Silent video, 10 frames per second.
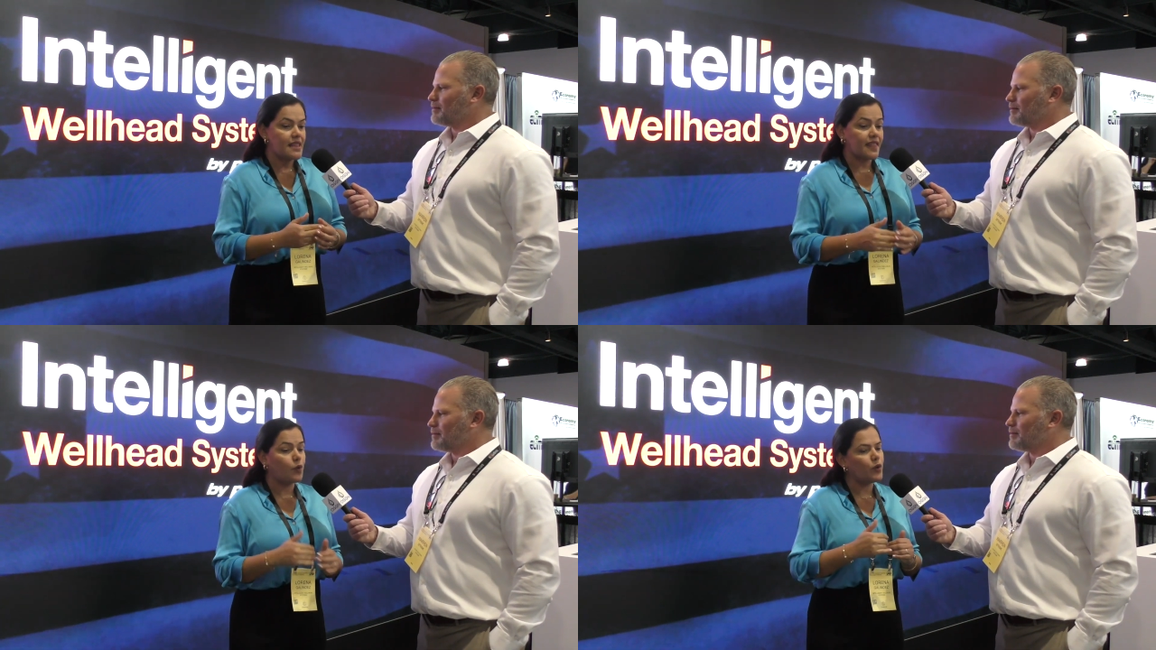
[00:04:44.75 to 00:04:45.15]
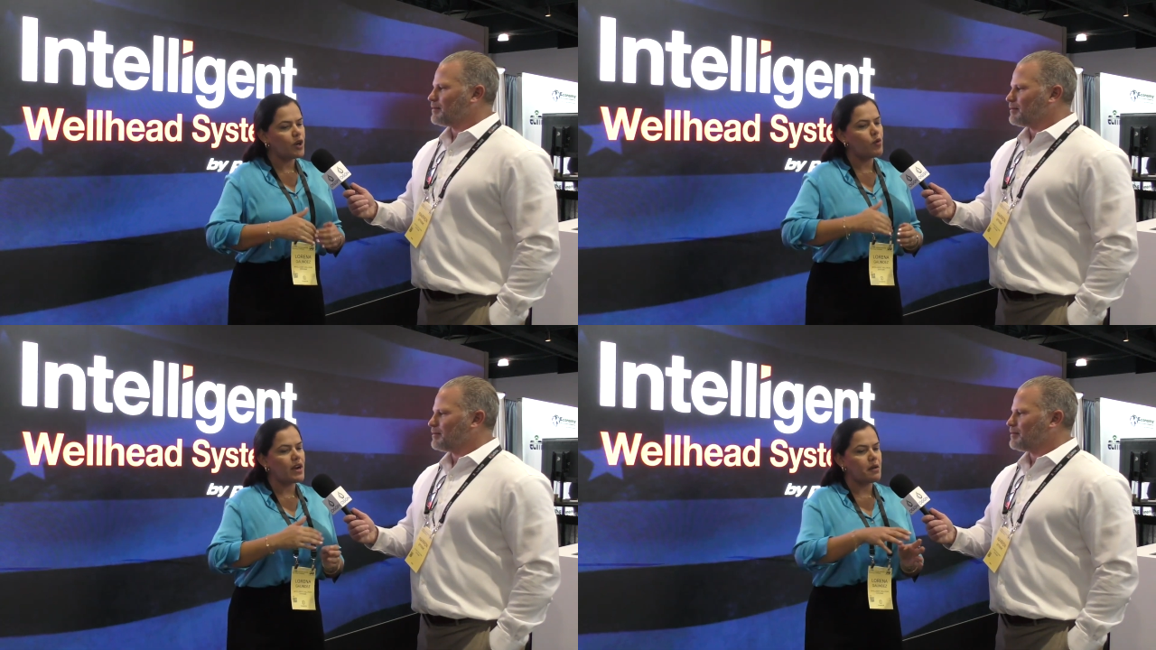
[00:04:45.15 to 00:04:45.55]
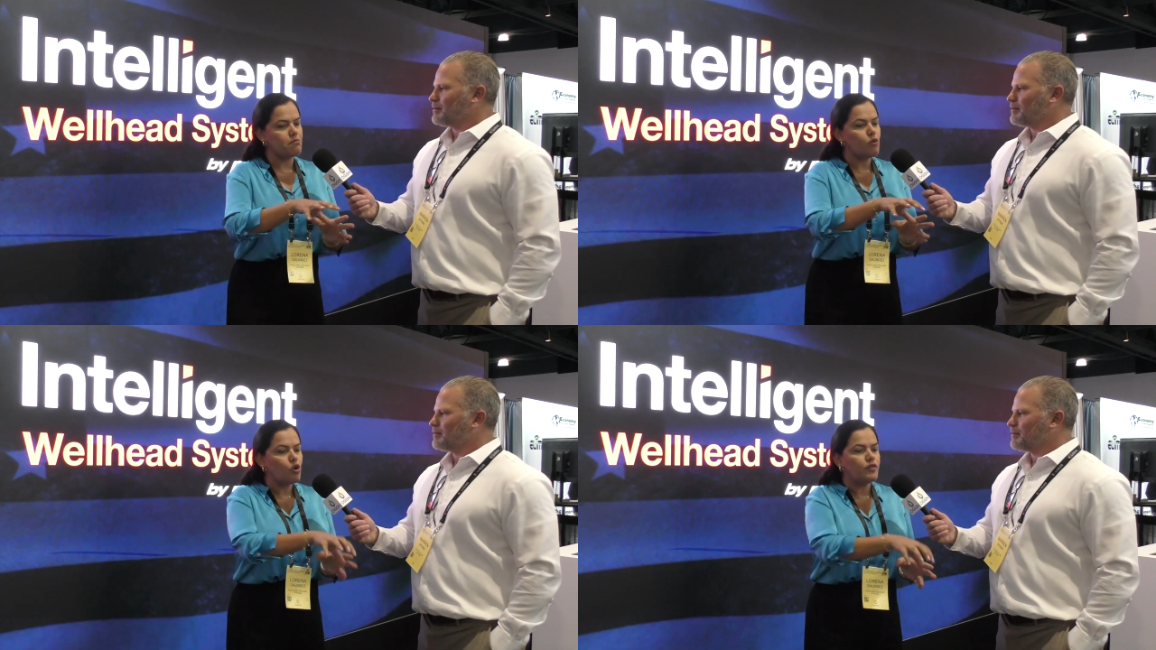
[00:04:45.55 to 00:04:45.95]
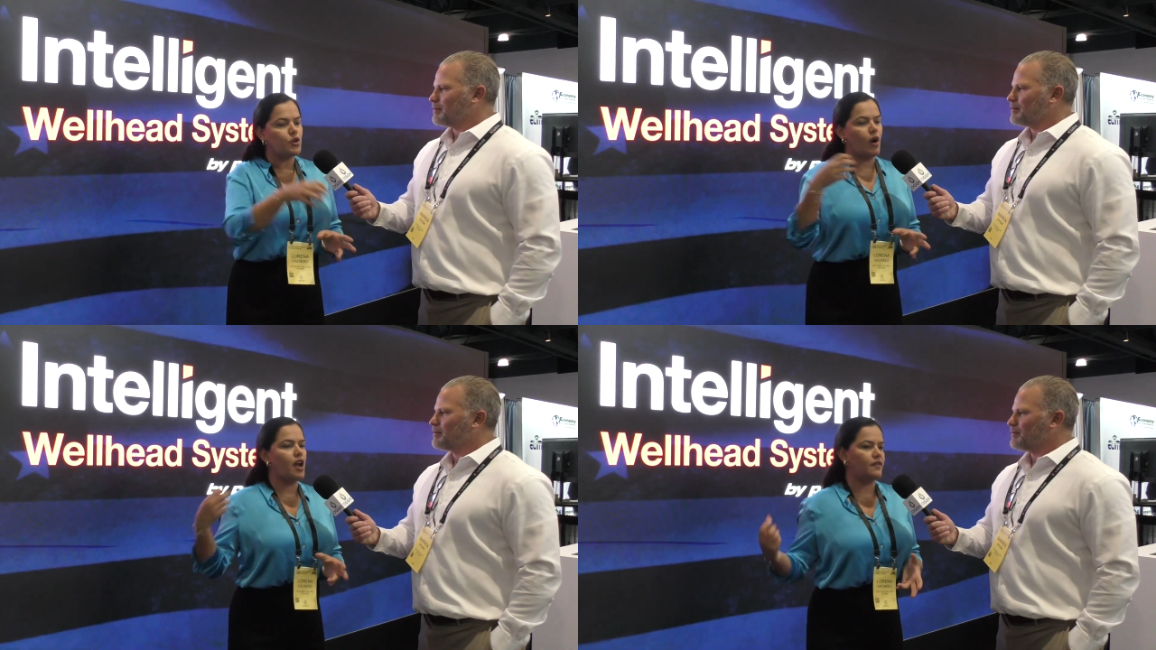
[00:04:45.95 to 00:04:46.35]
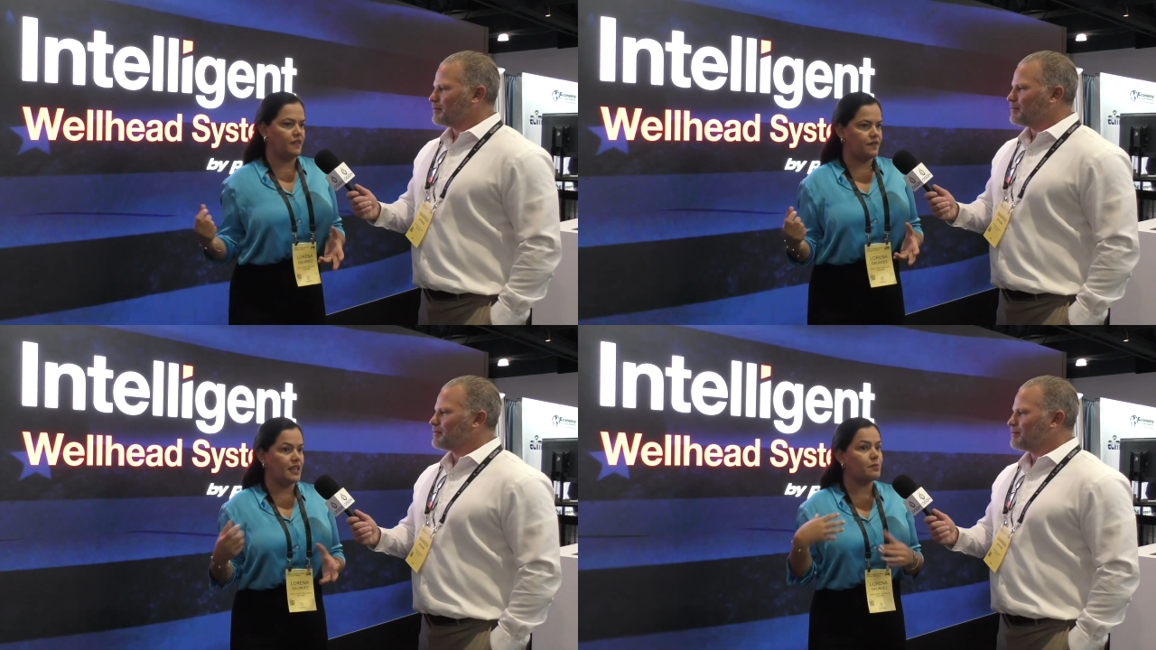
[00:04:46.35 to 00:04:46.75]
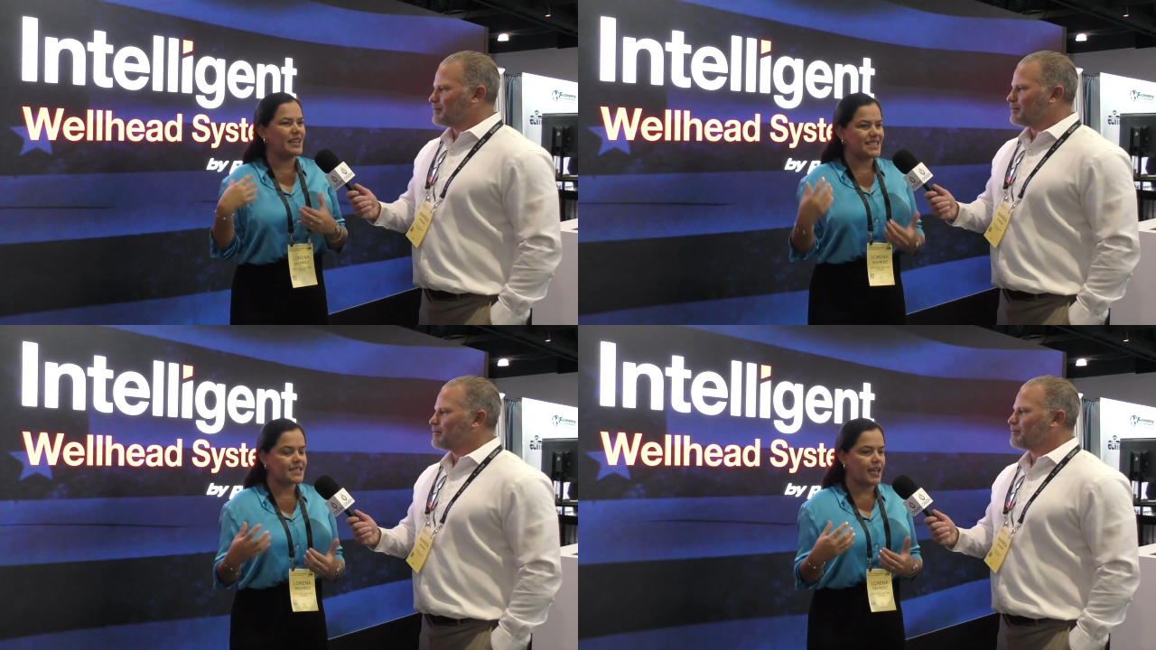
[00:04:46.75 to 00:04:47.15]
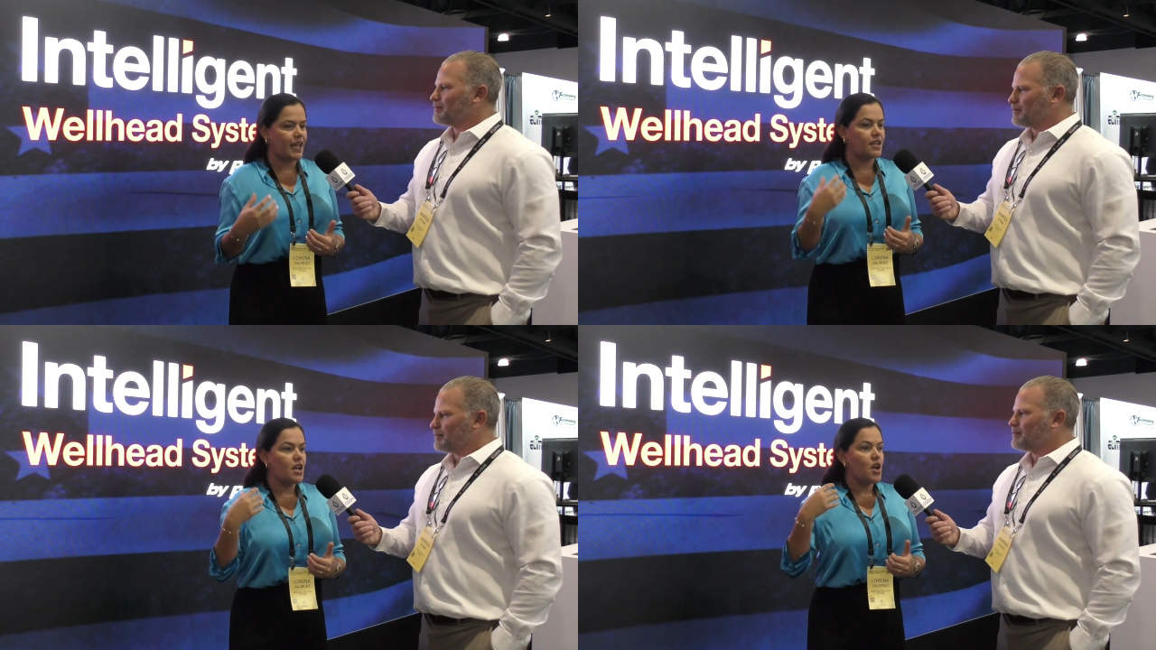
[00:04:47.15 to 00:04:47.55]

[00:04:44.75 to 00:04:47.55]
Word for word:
Speaker 1: that we don't want to move you out of the field, but instead